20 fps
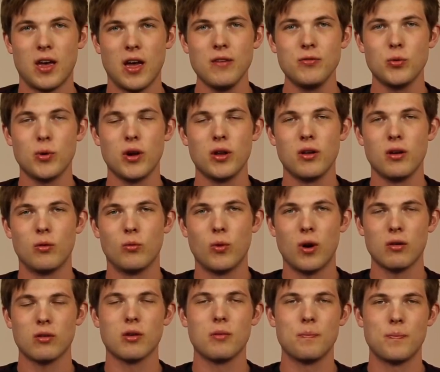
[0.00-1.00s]
Hey everyone,
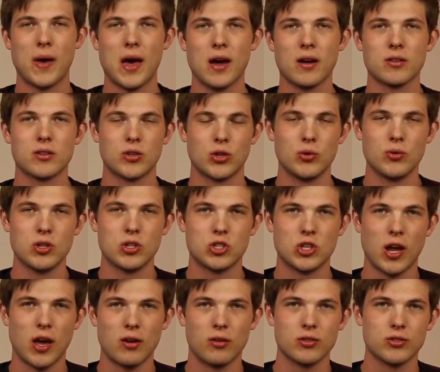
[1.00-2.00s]
welcome back to the
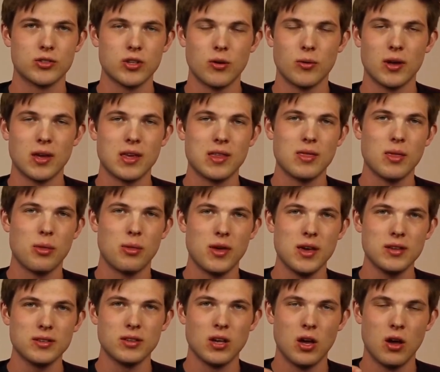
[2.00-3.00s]
channel. So in
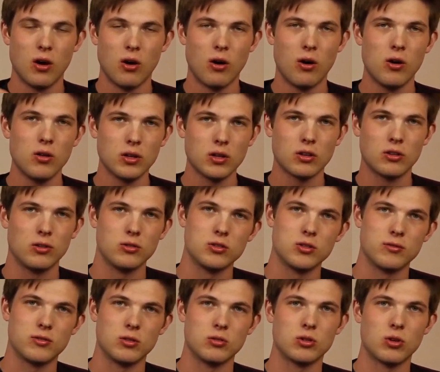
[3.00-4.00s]
this
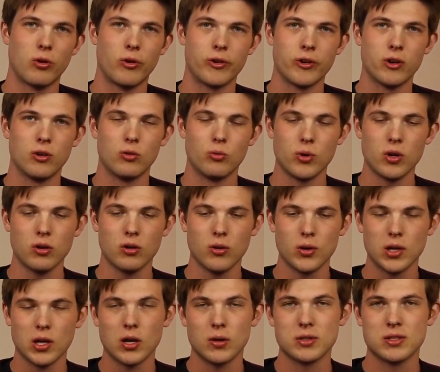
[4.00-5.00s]
all-inclusive tutorial, we are
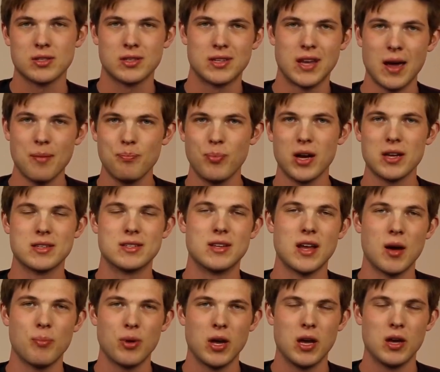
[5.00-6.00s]
going to go step by
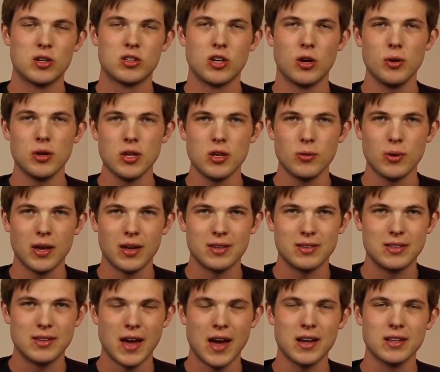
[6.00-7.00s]
step, showing you
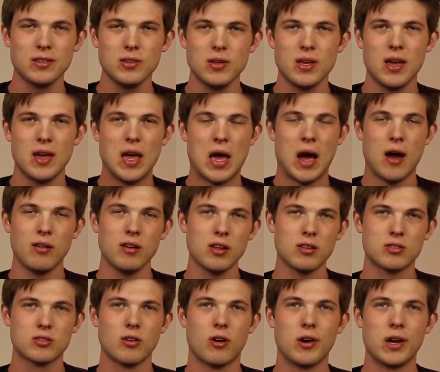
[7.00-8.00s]
exactly how to
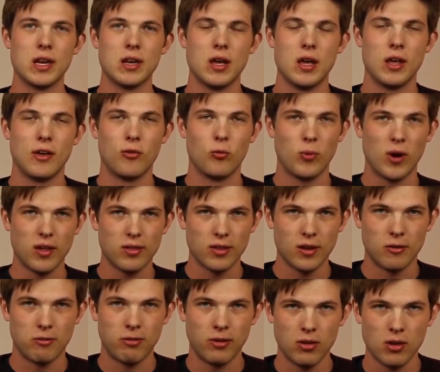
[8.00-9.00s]
get started
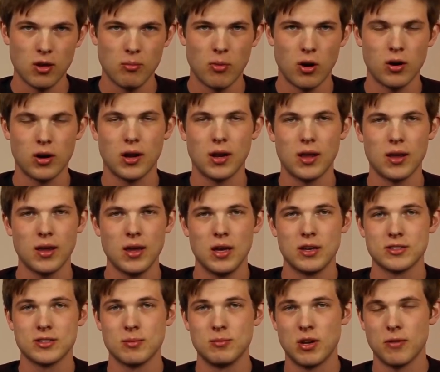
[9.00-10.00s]
with affiliate marketing,
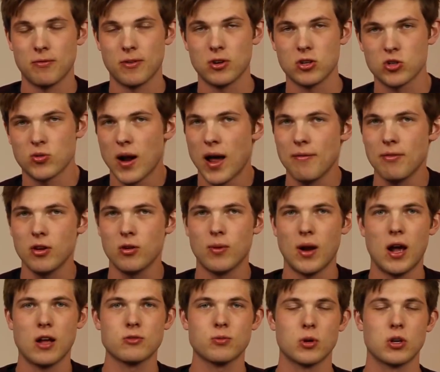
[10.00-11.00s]
some different traffic
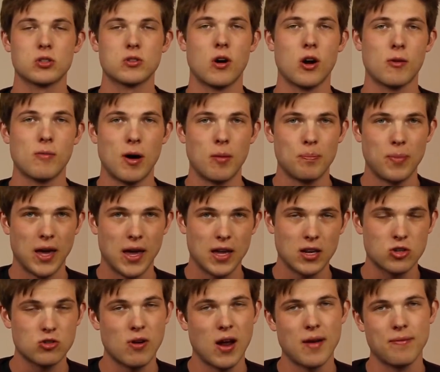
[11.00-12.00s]
routes. We're going to talk about
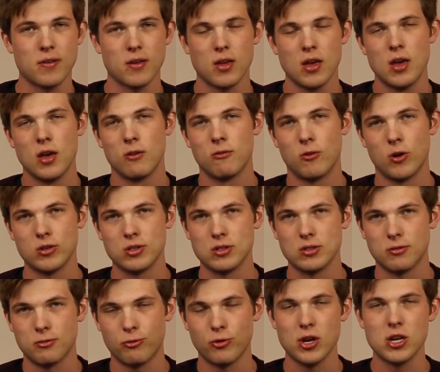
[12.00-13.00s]
paid traffic
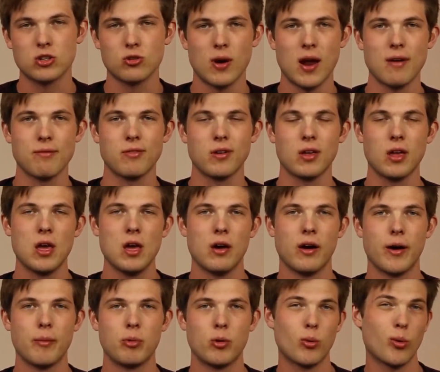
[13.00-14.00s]
versus free traffic,
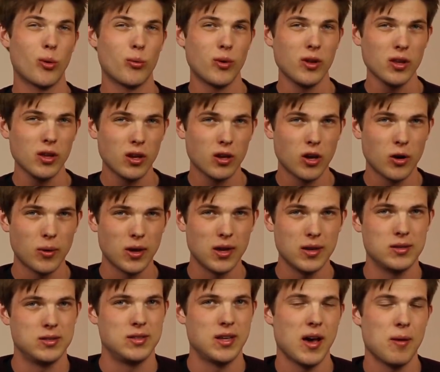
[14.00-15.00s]
but we're really going to go
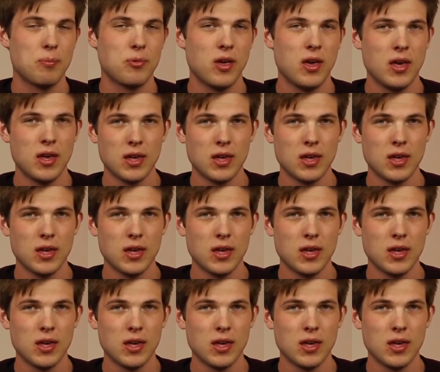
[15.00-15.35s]
in depth